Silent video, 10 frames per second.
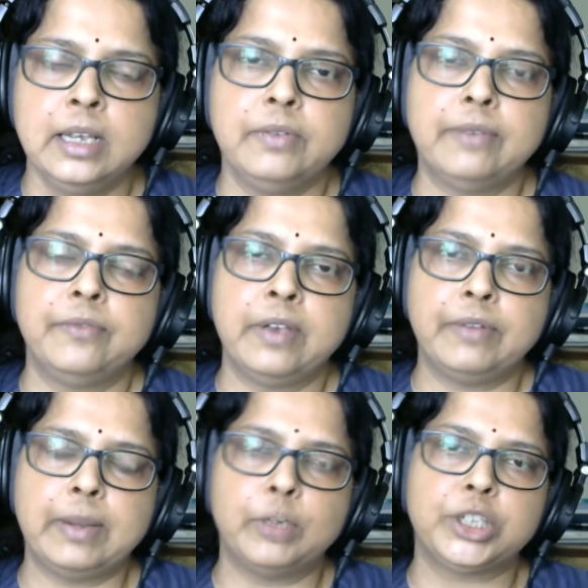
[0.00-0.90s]
We have
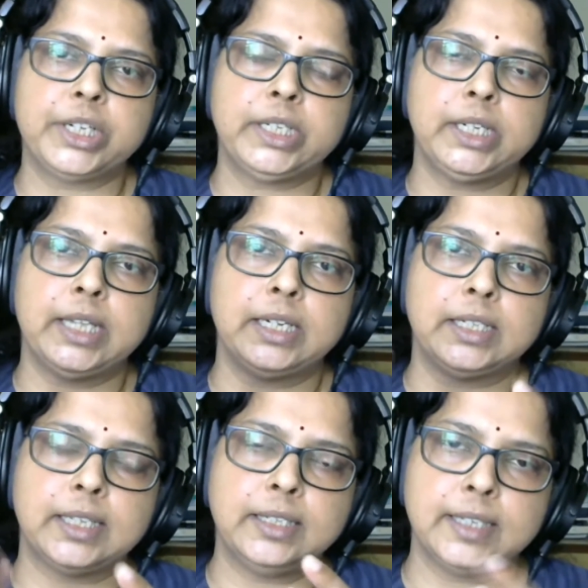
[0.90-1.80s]
demonstrated that it
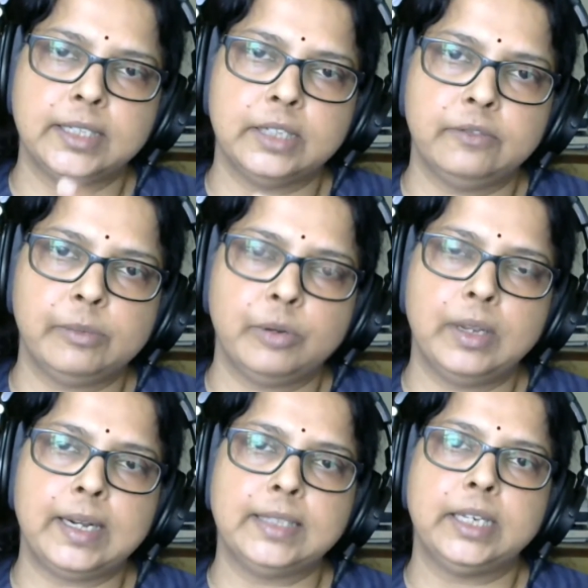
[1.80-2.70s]
is insensitive to
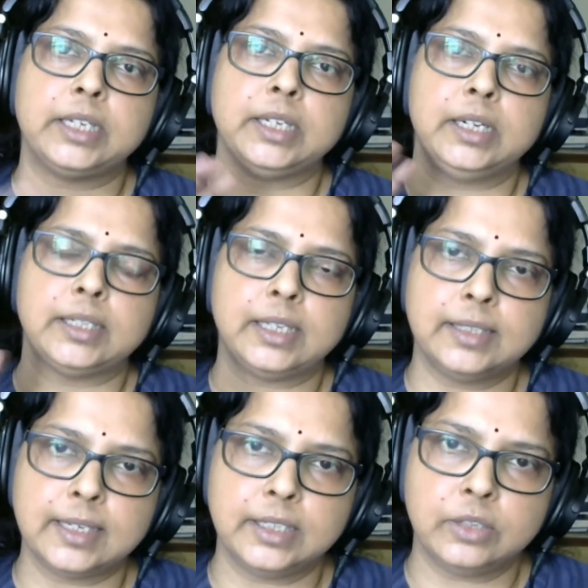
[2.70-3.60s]
polarization, it is
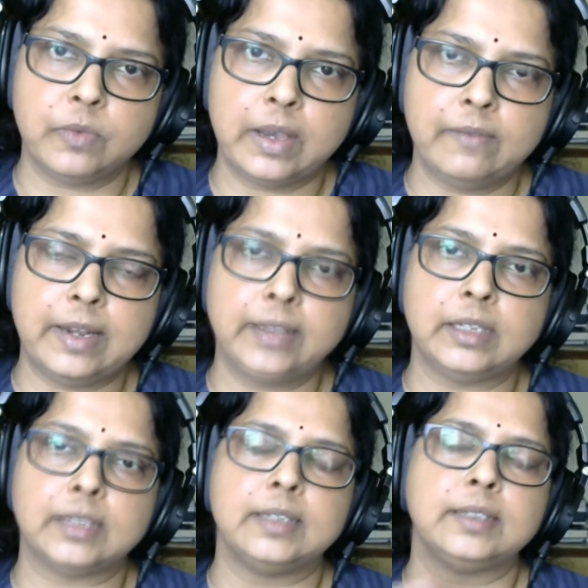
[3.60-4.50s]
insensitive wavelength,
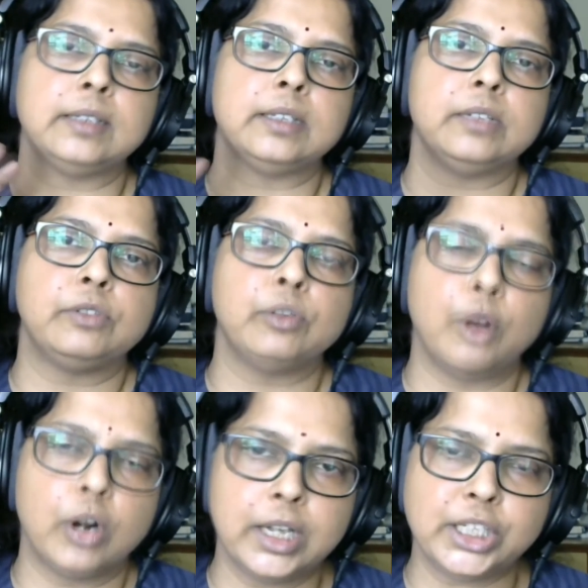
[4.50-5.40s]
it is insensitive to
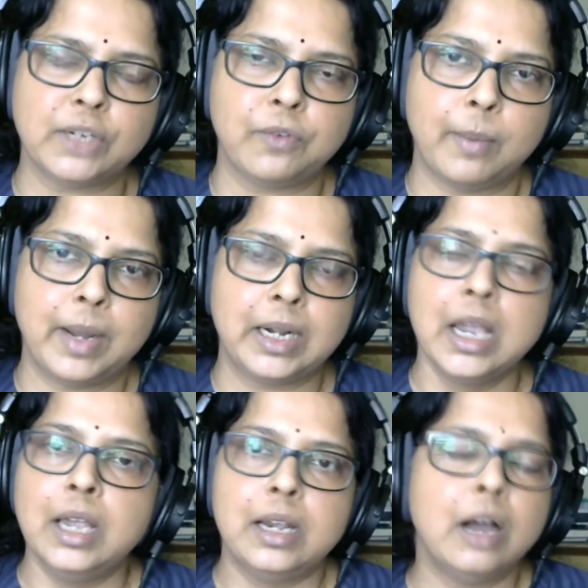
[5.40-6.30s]
modulation
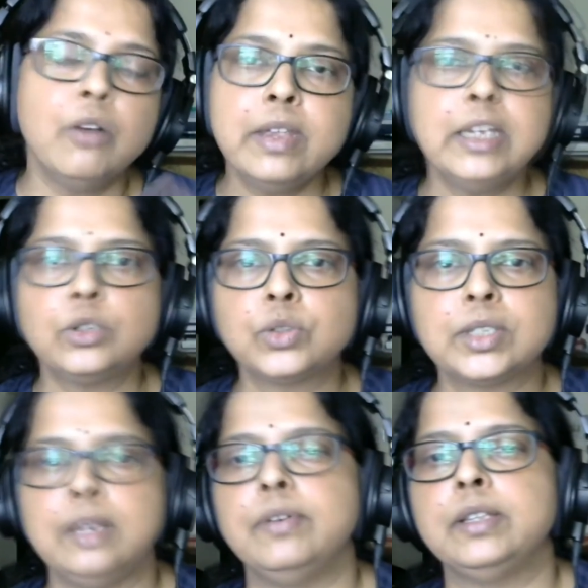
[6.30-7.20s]
format. Now we need to
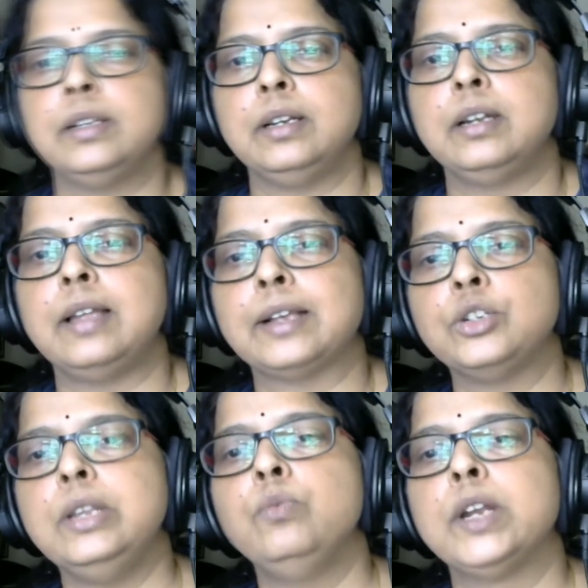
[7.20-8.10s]
see whether it will
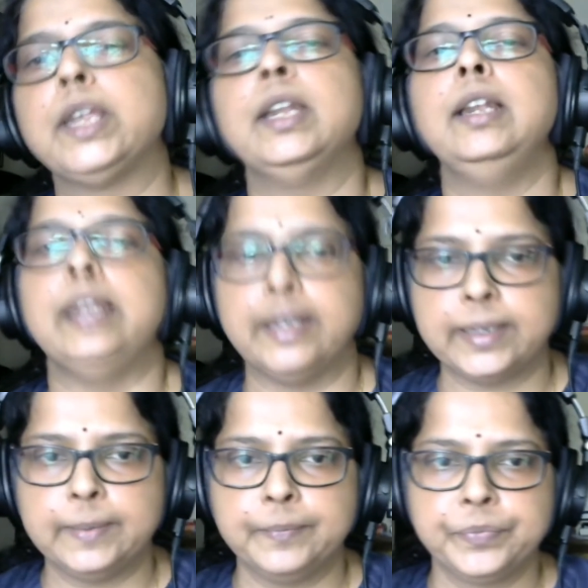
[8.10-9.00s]
actually work in a link.